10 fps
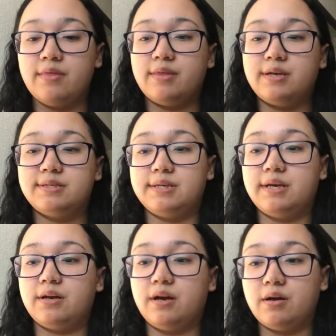they
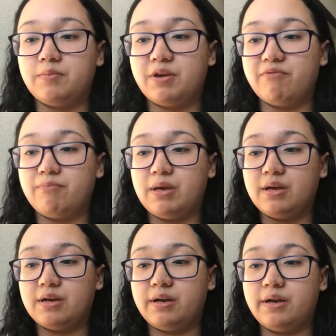did um, give me
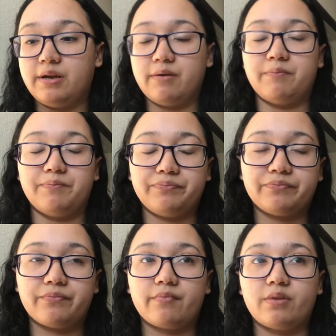a um,
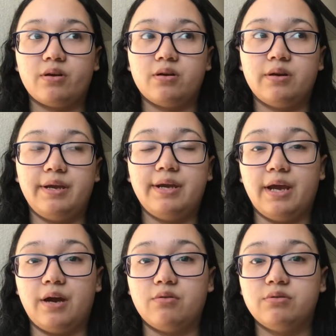a
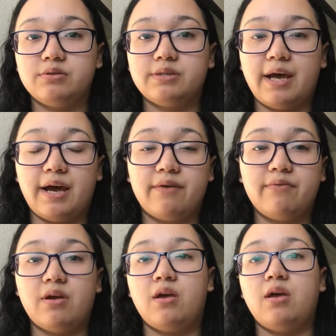gown to have
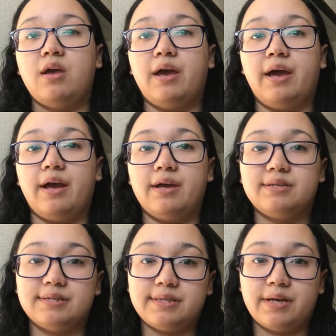and
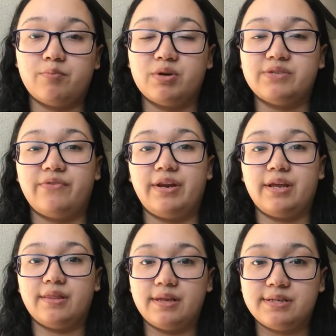since I am
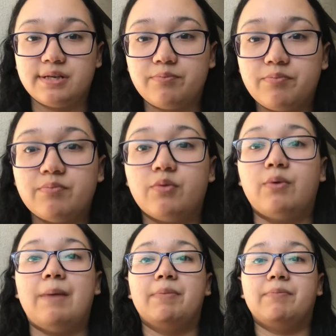breastfeeding they did
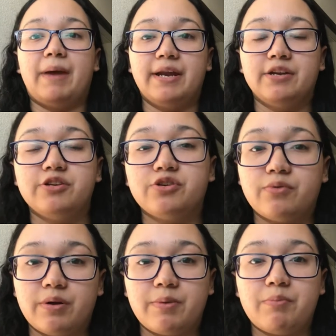wrap a bandage
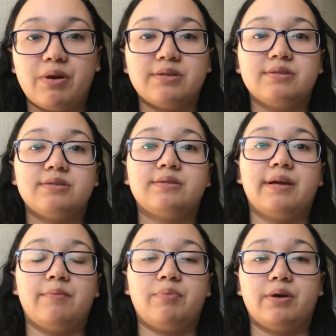around my breasts
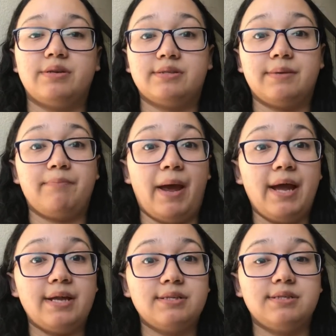and put
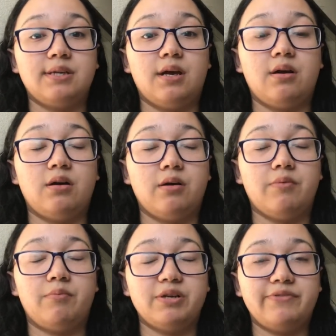pads uh,
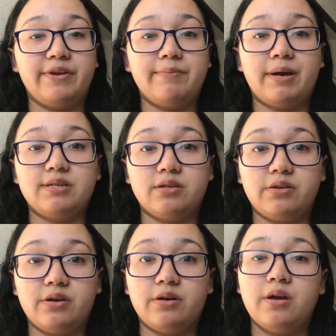breastfeeding pads on
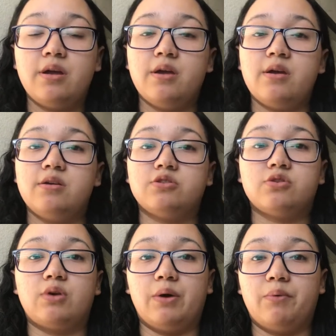there
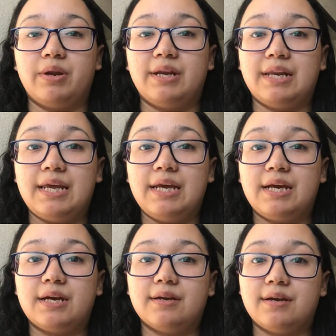so I wouldn't
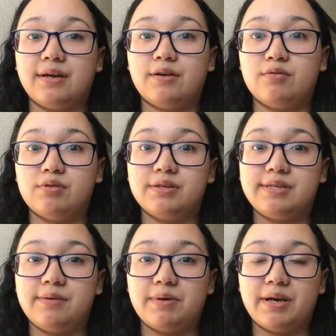leak I know
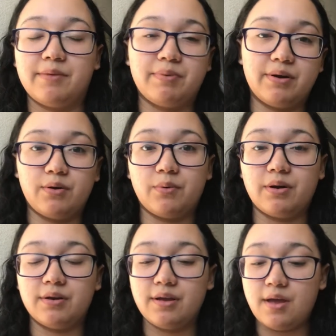TMI but oh well